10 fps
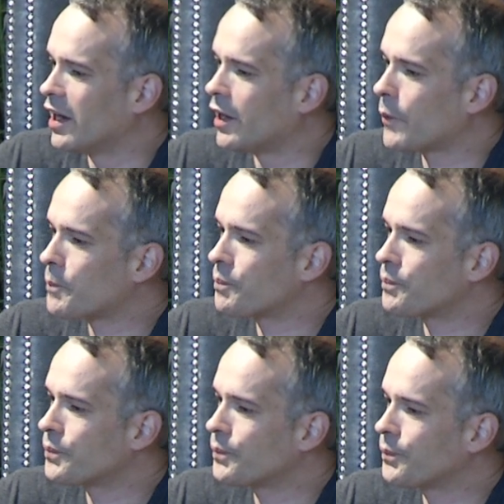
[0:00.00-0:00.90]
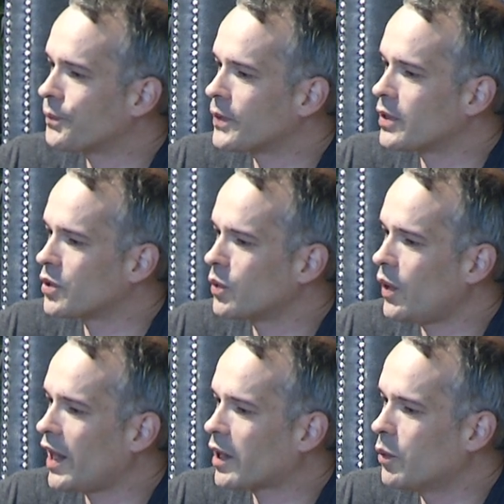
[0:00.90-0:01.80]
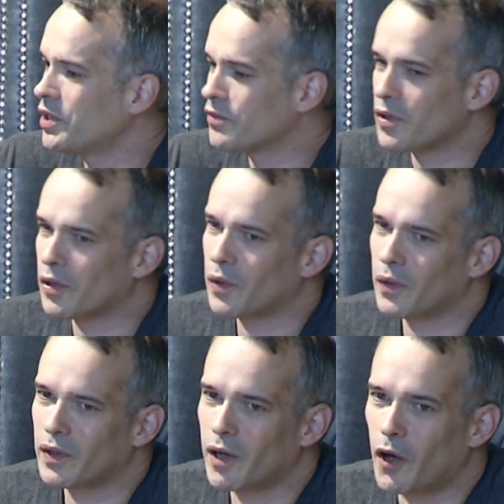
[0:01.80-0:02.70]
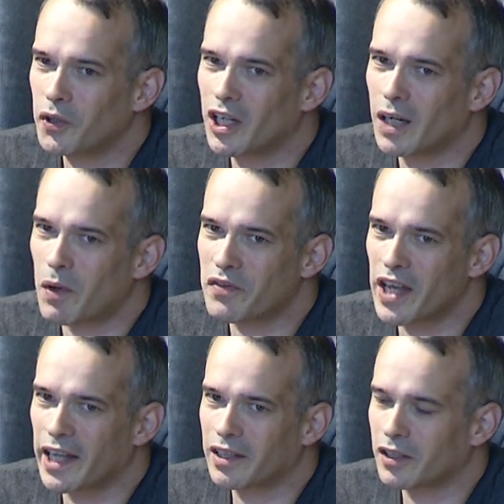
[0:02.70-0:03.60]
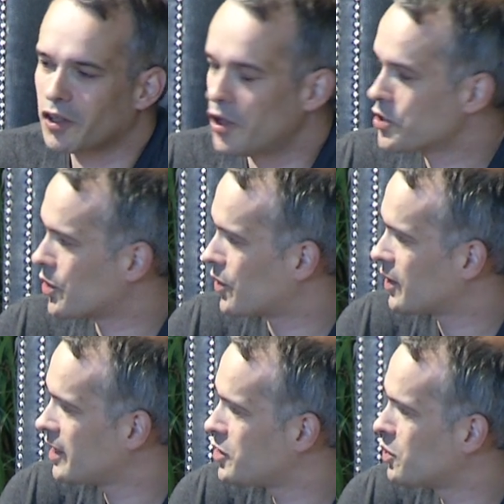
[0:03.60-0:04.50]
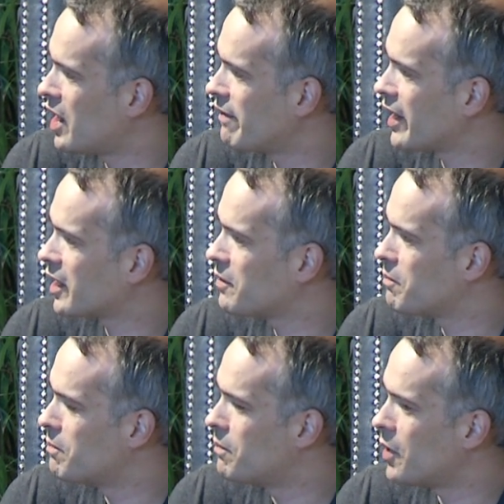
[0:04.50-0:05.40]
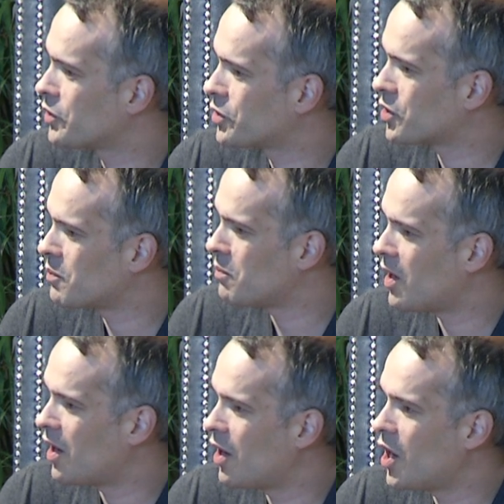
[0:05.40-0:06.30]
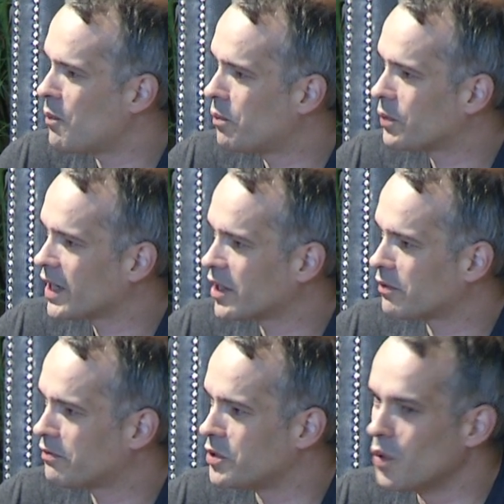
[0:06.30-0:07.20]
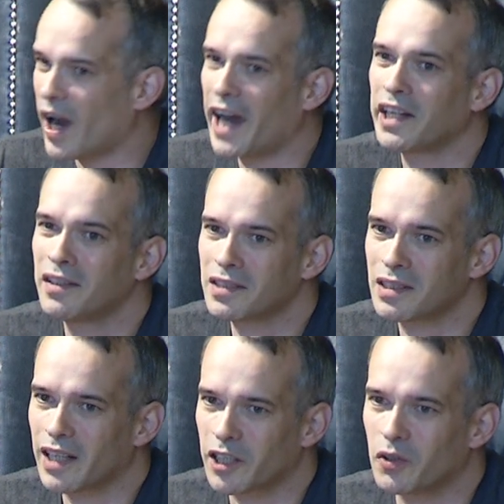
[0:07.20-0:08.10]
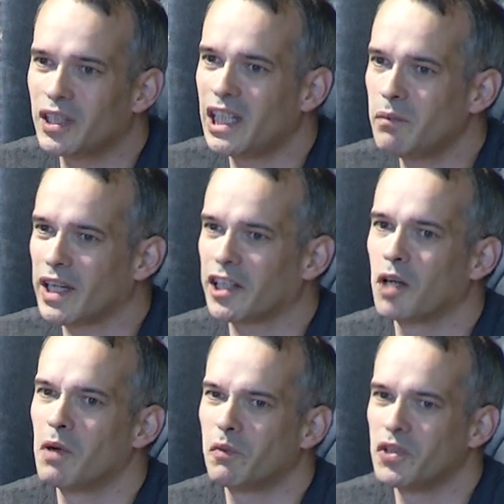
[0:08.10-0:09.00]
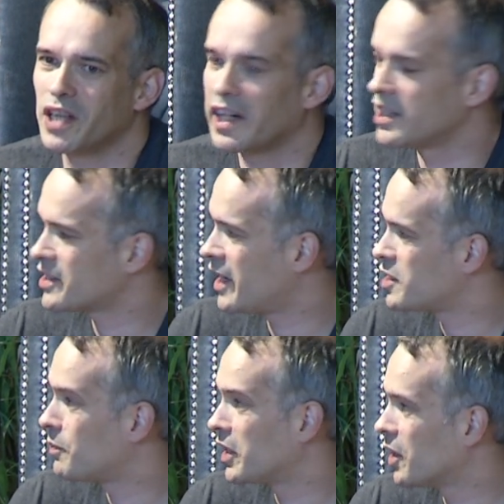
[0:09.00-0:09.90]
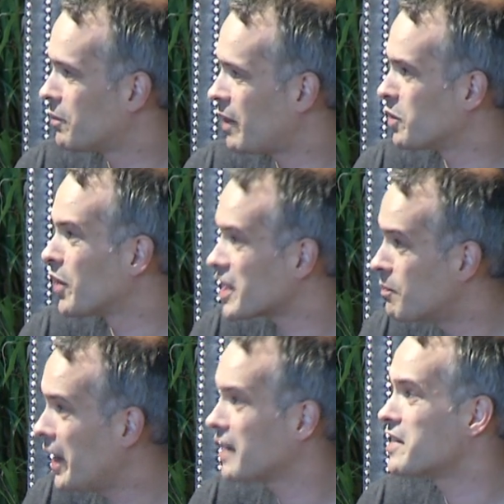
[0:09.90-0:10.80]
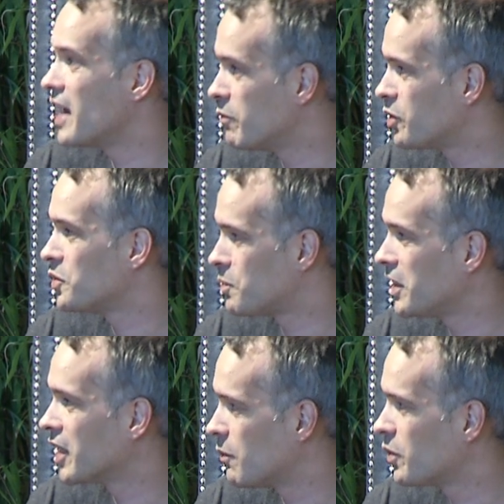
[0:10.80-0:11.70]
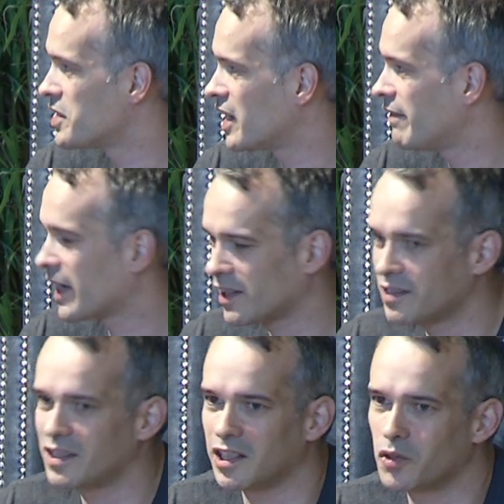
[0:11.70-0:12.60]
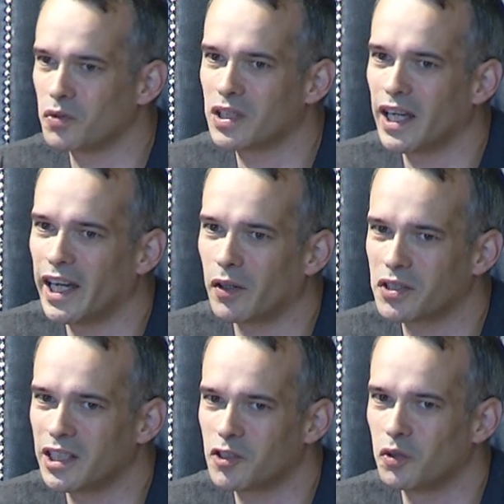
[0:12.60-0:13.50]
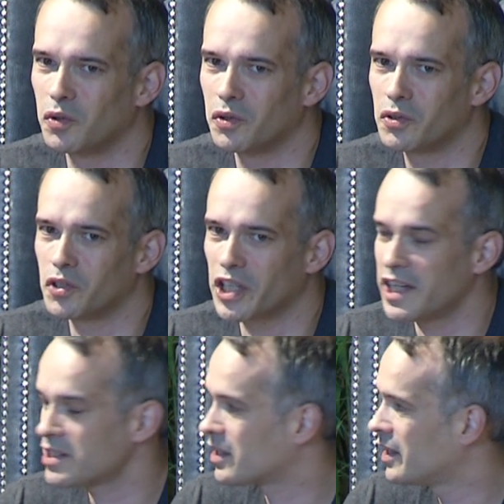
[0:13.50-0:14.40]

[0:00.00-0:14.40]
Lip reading: One of the outcome of that culture is to have bottom-up kind of new ideas. Like the team can come up with ideas and speak up. I mean, we expect them to speak up when they have things to say or things to suggest.